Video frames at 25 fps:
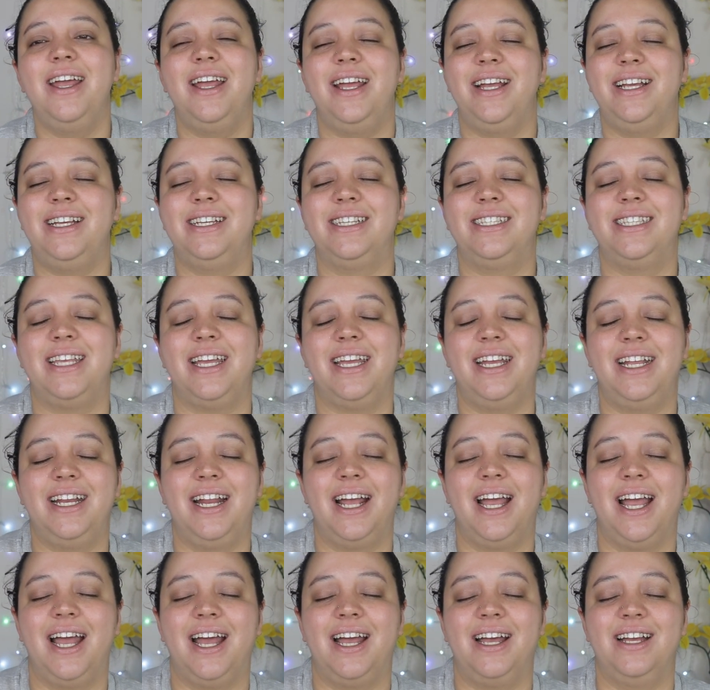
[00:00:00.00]
is it
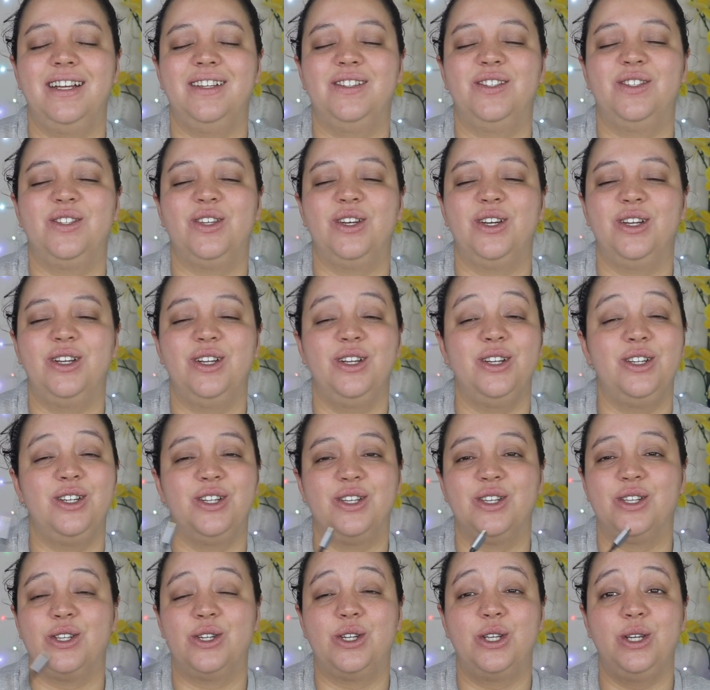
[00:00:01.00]
has
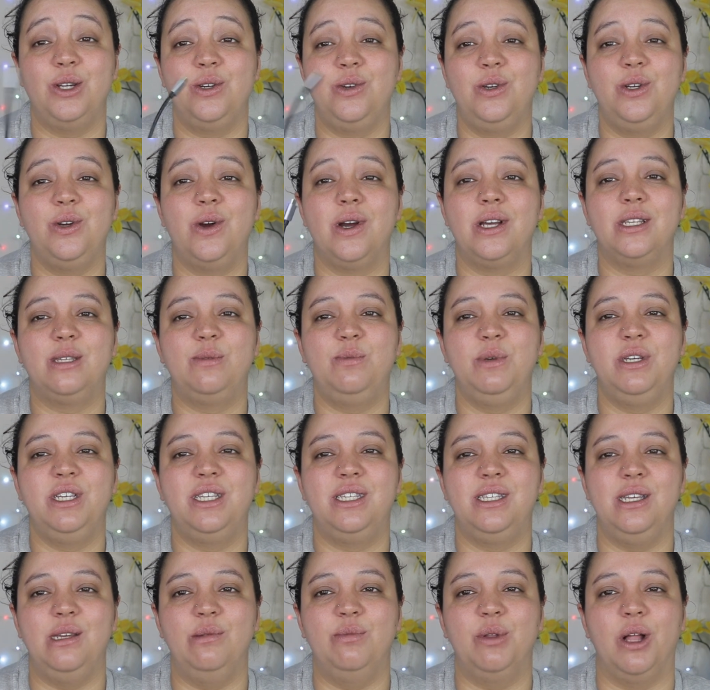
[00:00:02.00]
just two
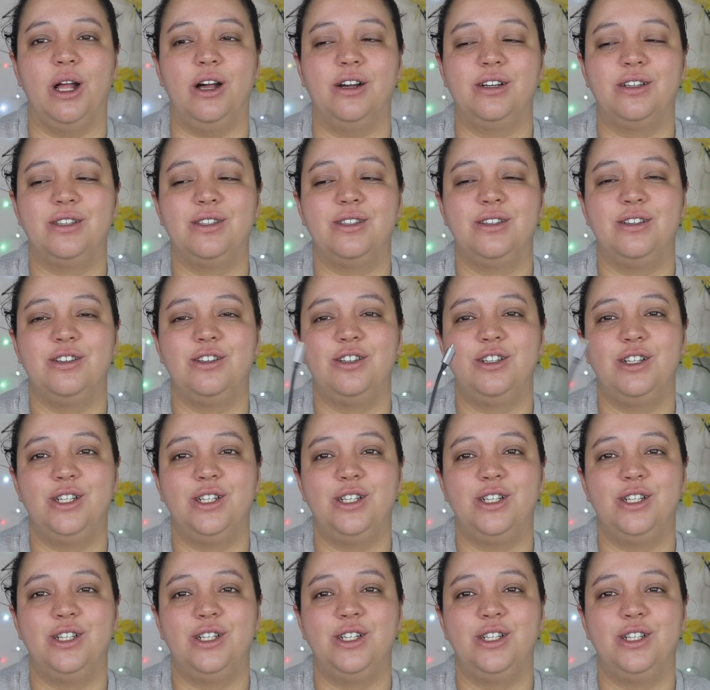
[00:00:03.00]
USB-C plugs.